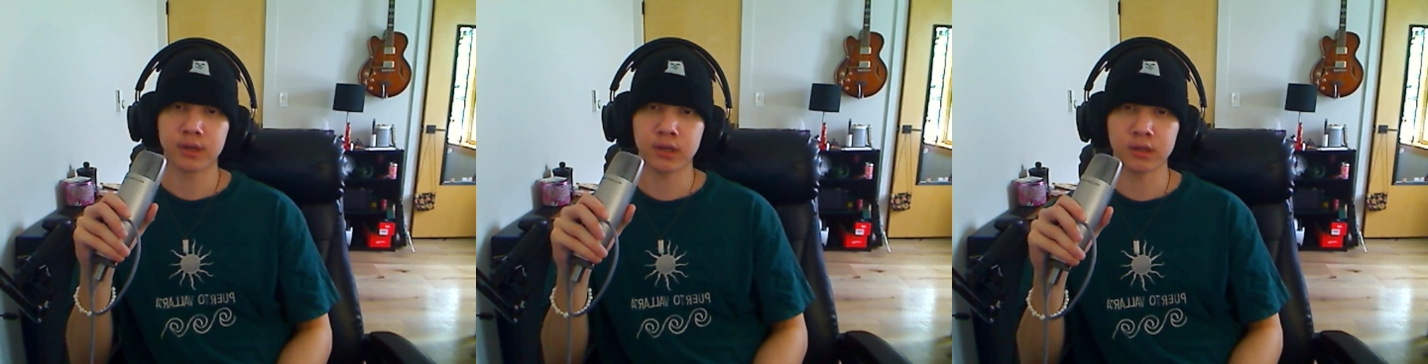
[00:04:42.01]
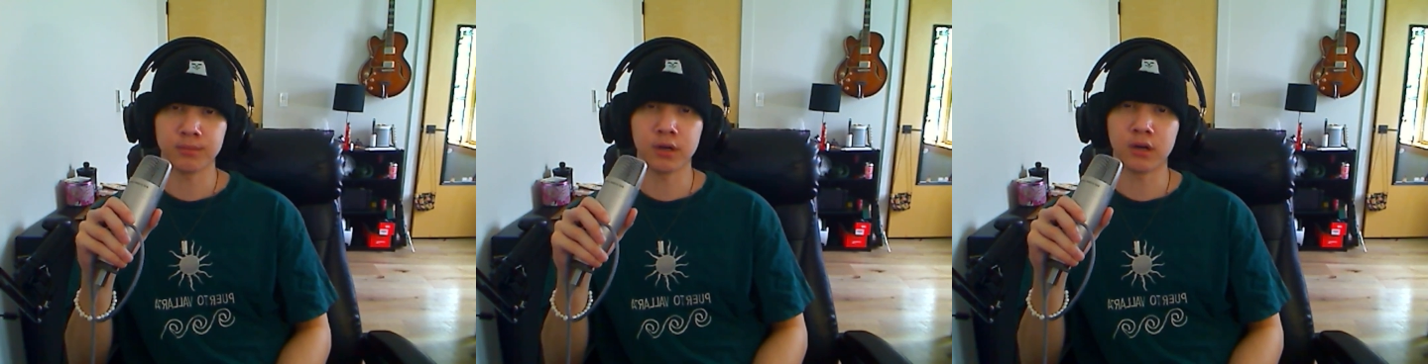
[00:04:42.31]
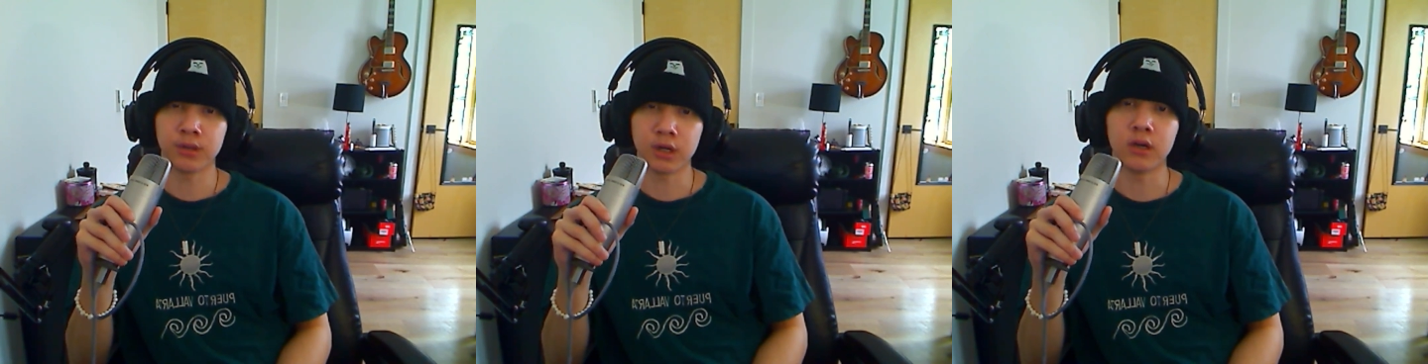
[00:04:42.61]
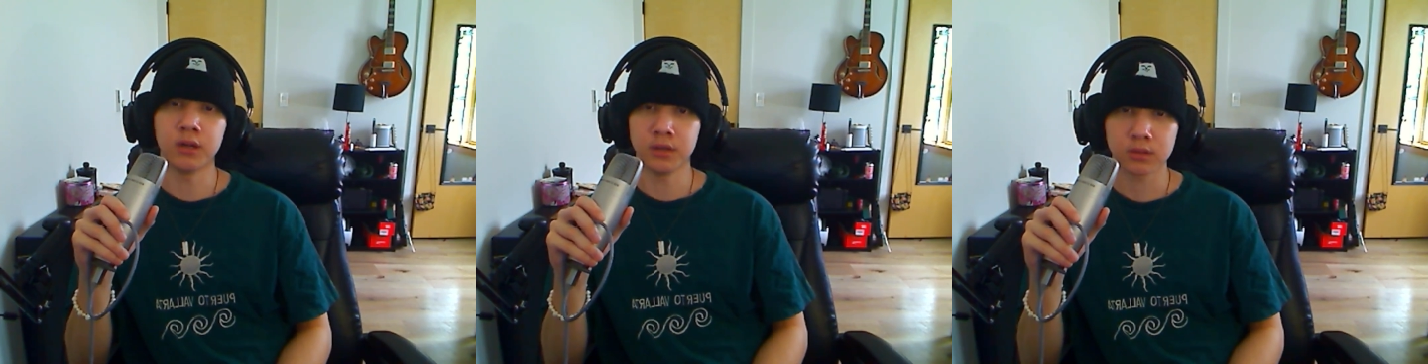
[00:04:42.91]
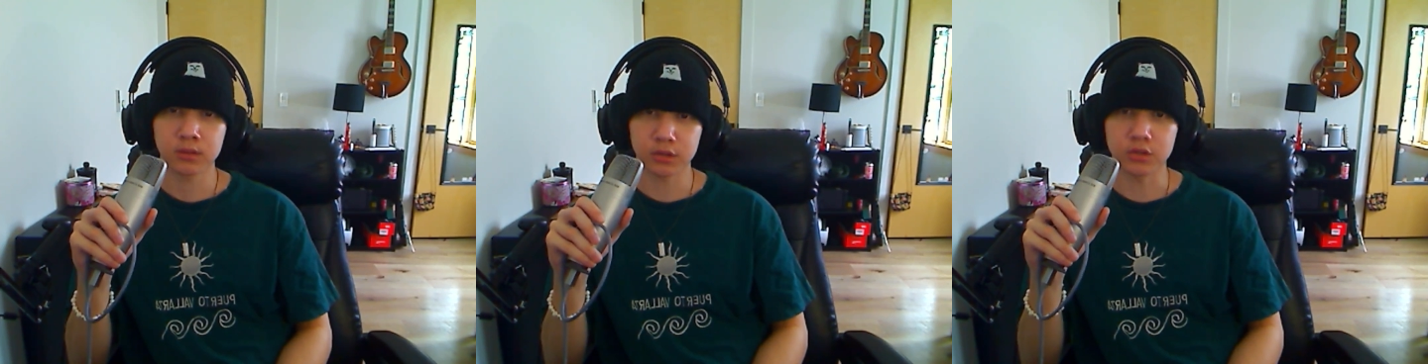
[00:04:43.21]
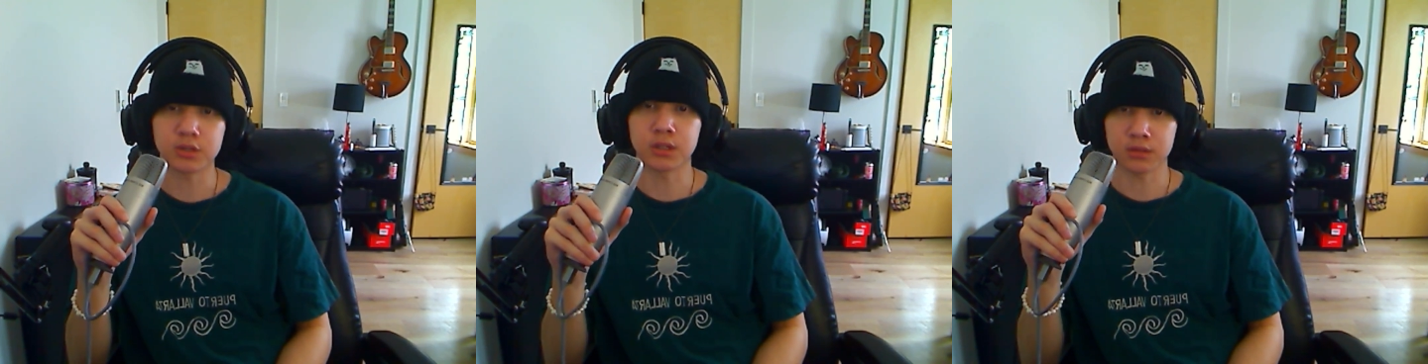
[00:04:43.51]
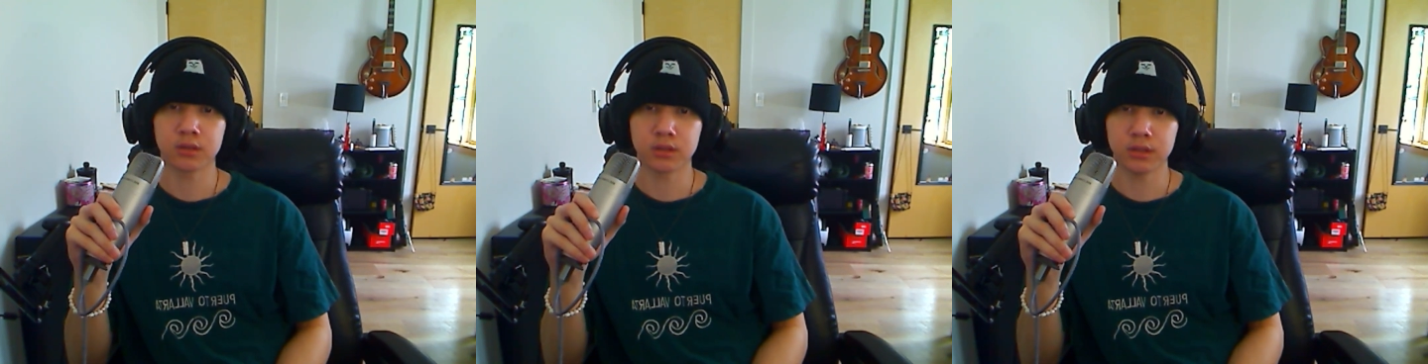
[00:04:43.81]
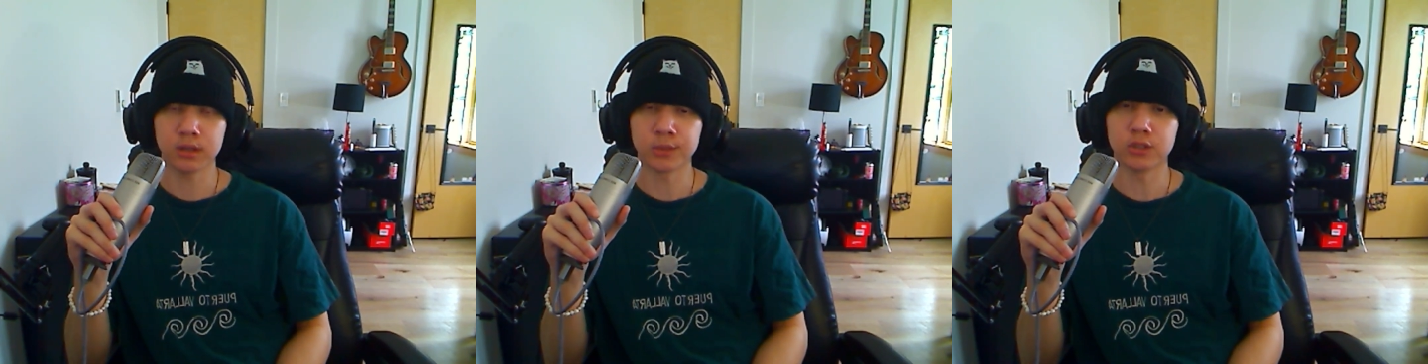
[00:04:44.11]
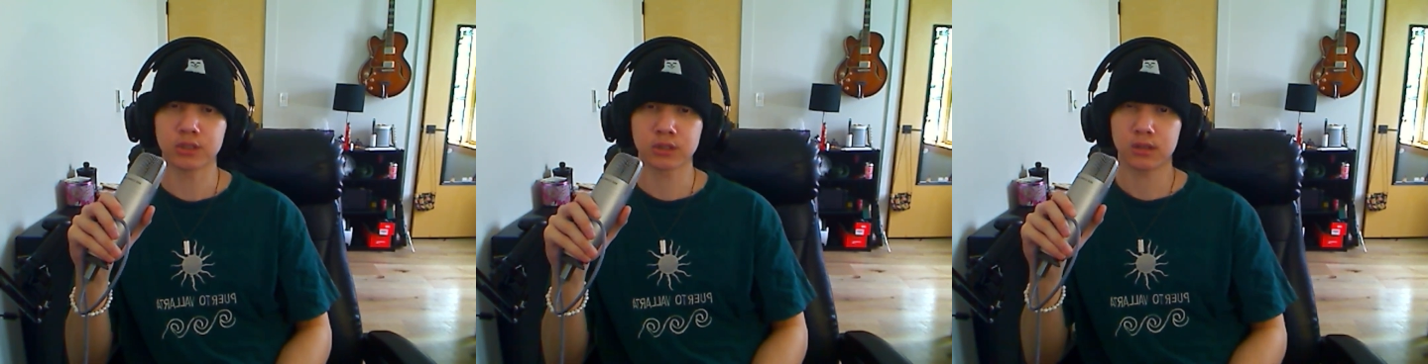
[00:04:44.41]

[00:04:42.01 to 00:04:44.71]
But all in all, good shit. Yummers.